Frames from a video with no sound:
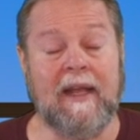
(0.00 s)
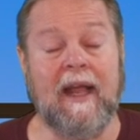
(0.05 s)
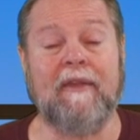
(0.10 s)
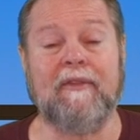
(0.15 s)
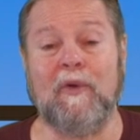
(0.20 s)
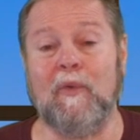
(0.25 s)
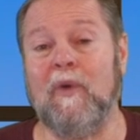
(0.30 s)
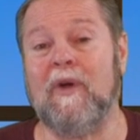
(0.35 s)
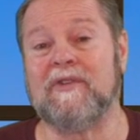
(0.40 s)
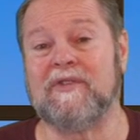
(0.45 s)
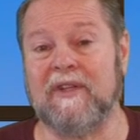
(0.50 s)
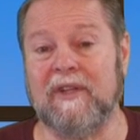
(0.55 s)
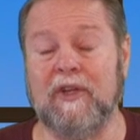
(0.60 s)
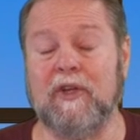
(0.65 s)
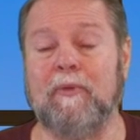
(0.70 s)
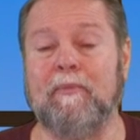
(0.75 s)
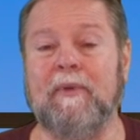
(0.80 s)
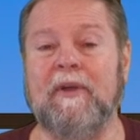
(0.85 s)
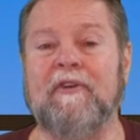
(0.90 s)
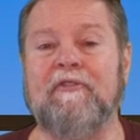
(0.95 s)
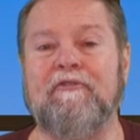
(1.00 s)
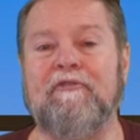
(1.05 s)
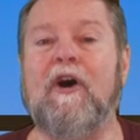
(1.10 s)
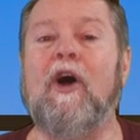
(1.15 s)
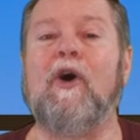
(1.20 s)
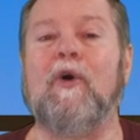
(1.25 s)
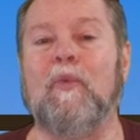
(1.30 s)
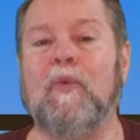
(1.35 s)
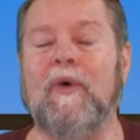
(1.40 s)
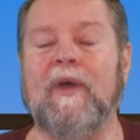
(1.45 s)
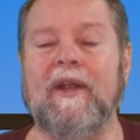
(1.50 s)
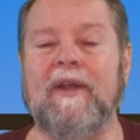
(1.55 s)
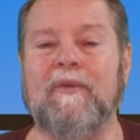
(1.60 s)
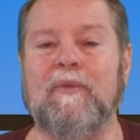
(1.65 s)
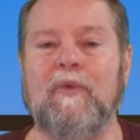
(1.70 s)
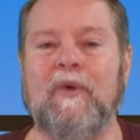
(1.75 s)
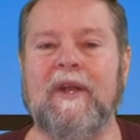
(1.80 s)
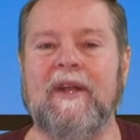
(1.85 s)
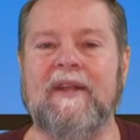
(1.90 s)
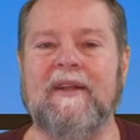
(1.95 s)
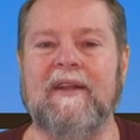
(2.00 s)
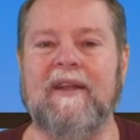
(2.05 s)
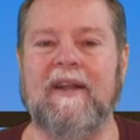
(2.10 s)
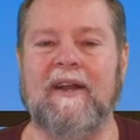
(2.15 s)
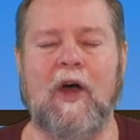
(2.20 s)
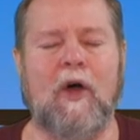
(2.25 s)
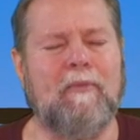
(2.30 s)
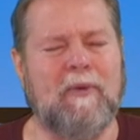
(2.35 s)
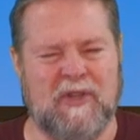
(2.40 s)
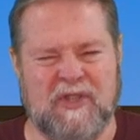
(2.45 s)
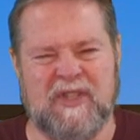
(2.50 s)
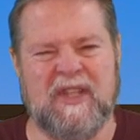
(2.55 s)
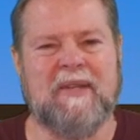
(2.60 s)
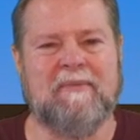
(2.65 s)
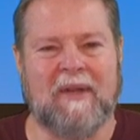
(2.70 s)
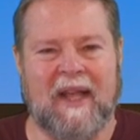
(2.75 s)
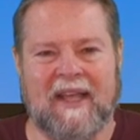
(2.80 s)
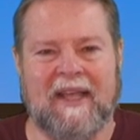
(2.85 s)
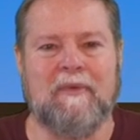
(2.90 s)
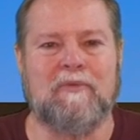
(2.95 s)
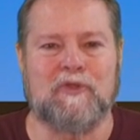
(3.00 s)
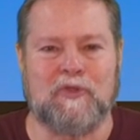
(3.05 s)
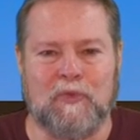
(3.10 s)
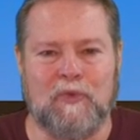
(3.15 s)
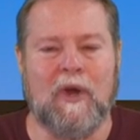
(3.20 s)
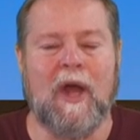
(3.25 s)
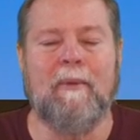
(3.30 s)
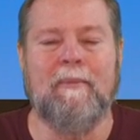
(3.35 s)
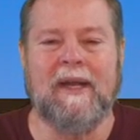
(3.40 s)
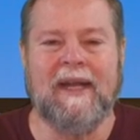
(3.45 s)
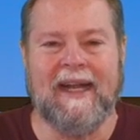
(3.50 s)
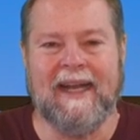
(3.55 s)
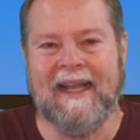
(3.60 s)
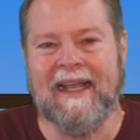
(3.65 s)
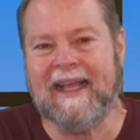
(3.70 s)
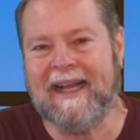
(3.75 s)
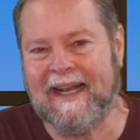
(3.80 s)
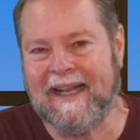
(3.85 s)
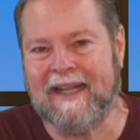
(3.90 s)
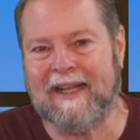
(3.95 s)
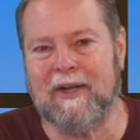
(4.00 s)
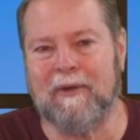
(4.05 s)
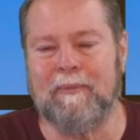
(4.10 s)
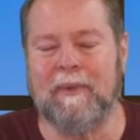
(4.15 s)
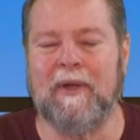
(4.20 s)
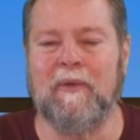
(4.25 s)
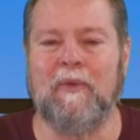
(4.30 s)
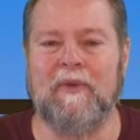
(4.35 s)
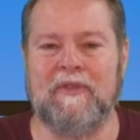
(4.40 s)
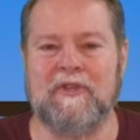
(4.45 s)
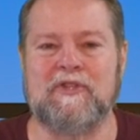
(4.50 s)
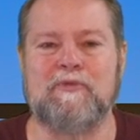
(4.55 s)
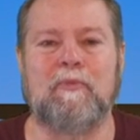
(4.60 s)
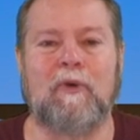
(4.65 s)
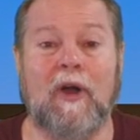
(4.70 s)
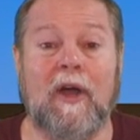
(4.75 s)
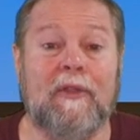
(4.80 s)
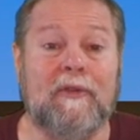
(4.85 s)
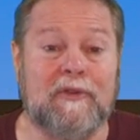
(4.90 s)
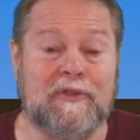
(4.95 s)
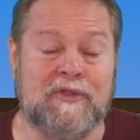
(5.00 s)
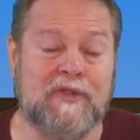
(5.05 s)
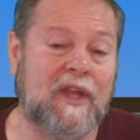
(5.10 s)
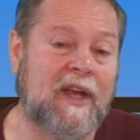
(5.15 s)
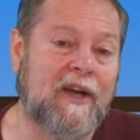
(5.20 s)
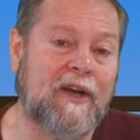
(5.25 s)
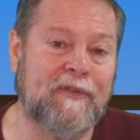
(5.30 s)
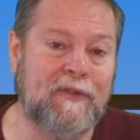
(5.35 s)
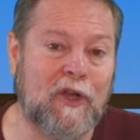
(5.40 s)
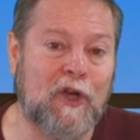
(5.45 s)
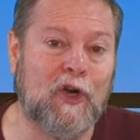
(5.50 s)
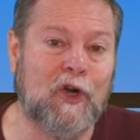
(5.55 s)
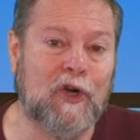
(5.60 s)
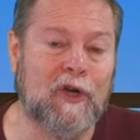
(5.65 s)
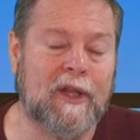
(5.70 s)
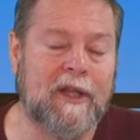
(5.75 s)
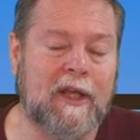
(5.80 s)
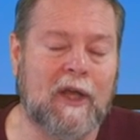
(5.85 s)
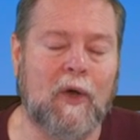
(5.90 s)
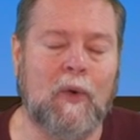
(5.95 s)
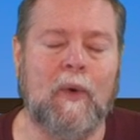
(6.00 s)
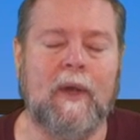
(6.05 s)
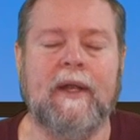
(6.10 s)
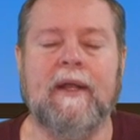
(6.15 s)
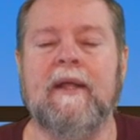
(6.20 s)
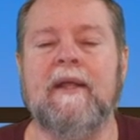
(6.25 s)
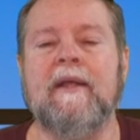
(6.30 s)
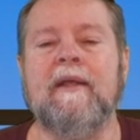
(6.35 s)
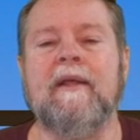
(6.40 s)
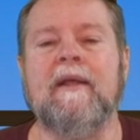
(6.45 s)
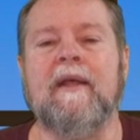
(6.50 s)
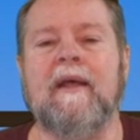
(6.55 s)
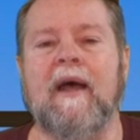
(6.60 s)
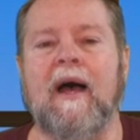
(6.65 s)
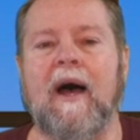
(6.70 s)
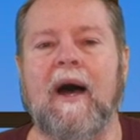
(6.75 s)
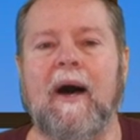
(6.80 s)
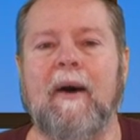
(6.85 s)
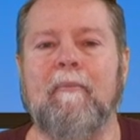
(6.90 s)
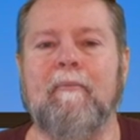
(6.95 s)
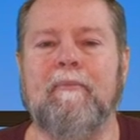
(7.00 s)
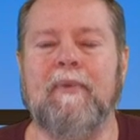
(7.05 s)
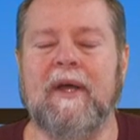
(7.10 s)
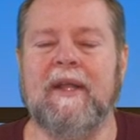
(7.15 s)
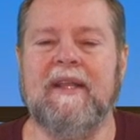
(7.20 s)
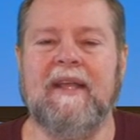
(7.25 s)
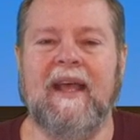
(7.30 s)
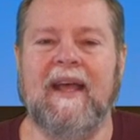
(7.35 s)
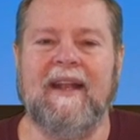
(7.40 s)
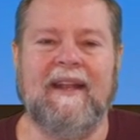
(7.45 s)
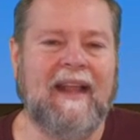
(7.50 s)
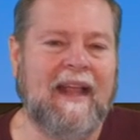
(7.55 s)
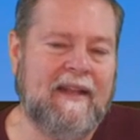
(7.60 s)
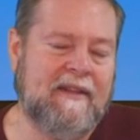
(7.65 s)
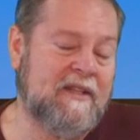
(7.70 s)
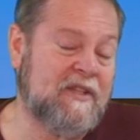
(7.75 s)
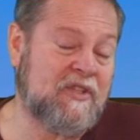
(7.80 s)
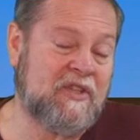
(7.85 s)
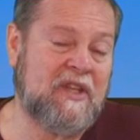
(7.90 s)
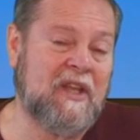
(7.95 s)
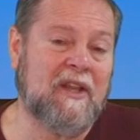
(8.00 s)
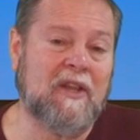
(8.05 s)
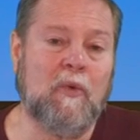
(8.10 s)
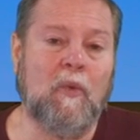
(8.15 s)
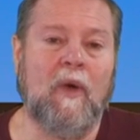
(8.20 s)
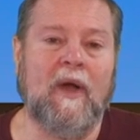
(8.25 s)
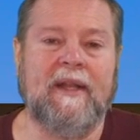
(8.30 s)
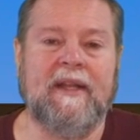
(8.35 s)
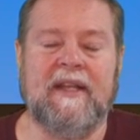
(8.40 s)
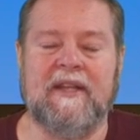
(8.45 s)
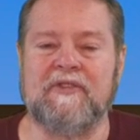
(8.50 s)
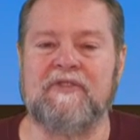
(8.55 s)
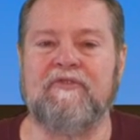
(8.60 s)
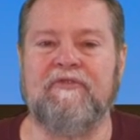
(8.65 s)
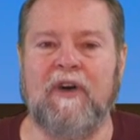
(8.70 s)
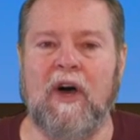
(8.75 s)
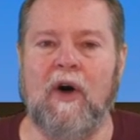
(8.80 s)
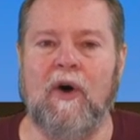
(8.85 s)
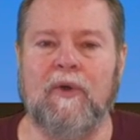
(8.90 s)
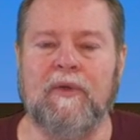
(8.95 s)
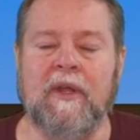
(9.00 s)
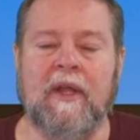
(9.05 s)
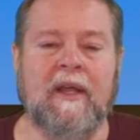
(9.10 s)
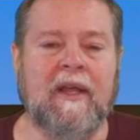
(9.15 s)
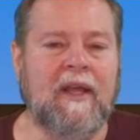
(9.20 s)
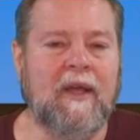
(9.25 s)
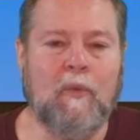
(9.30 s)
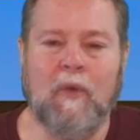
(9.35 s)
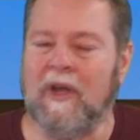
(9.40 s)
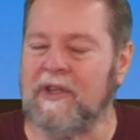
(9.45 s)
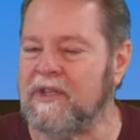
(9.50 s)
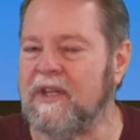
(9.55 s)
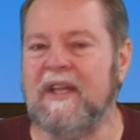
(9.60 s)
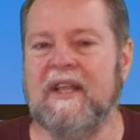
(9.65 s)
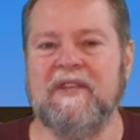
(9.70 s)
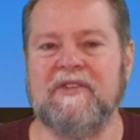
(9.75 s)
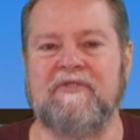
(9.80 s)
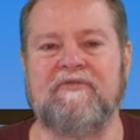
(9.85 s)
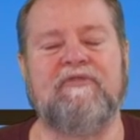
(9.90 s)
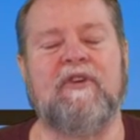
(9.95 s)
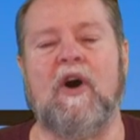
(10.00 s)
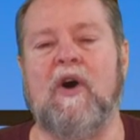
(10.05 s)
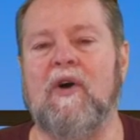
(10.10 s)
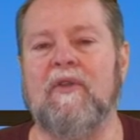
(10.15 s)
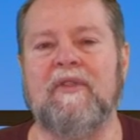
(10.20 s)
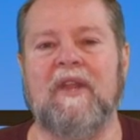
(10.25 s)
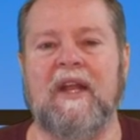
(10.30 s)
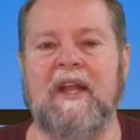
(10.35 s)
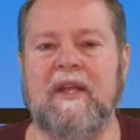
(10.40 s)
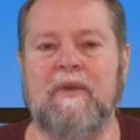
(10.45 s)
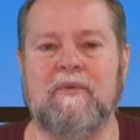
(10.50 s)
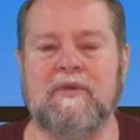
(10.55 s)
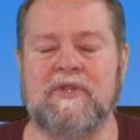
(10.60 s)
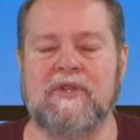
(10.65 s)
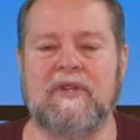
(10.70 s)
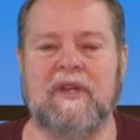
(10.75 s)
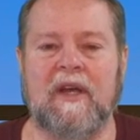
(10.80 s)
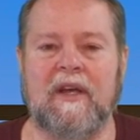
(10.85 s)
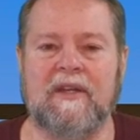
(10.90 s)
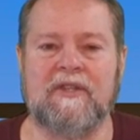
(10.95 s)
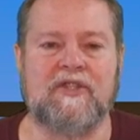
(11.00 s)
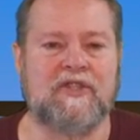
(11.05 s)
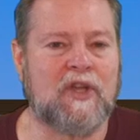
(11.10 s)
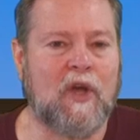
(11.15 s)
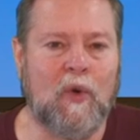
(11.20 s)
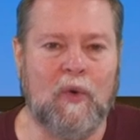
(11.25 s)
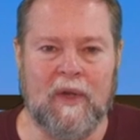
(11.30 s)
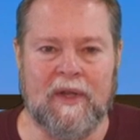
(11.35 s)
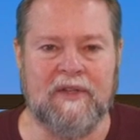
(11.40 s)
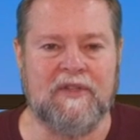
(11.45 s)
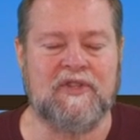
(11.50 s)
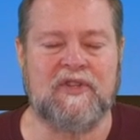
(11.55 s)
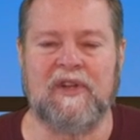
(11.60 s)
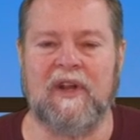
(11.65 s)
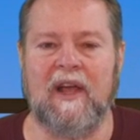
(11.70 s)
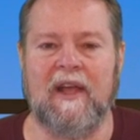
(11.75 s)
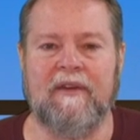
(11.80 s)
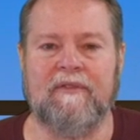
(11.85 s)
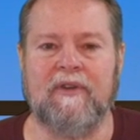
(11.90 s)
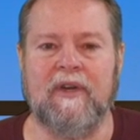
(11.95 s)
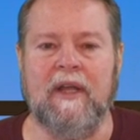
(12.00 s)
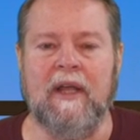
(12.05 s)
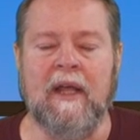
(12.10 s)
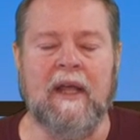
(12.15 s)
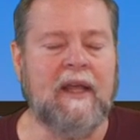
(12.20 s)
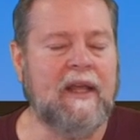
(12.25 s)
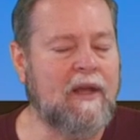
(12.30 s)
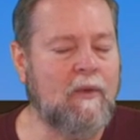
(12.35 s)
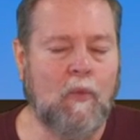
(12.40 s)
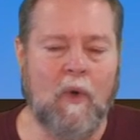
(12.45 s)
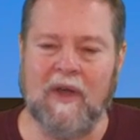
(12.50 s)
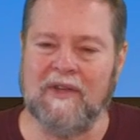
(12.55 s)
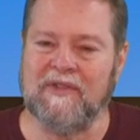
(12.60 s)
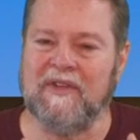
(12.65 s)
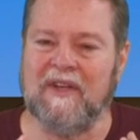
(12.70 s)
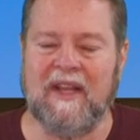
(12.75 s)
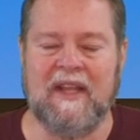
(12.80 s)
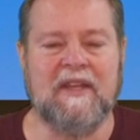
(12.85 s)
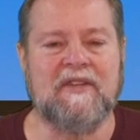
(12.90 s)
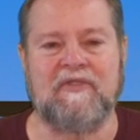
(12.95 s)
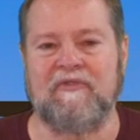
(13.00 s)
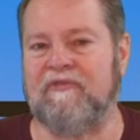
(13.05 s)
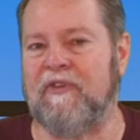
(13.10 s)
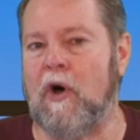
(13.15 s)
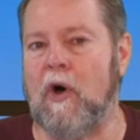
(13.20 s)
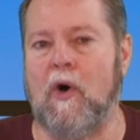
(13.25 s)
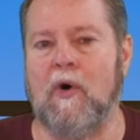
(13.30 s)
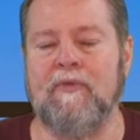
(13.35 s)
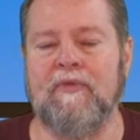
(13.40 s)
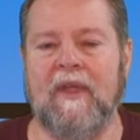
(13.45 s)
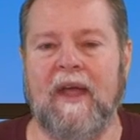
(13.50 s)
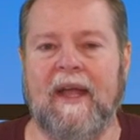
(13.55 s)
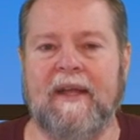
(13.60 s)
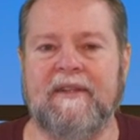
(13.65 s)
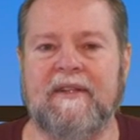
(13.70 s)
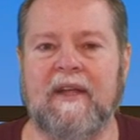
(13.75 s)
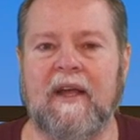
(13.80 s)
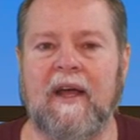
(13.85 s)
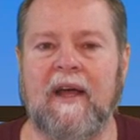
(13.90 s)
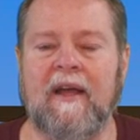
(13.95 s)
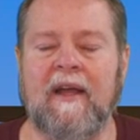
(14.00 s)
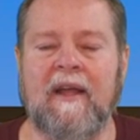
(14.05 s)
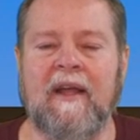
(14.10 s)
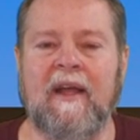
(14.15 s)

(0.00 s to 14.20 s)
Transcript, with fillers: Now there was a little bit of fault when when it, it almost seemed like he was rubbing it in a little bit with his brothers there in the early going. Uh, but yet, that still it wasn't his fault. It wasn't his fault that he was uh, sold into slavery. It wasn't his fault that uh,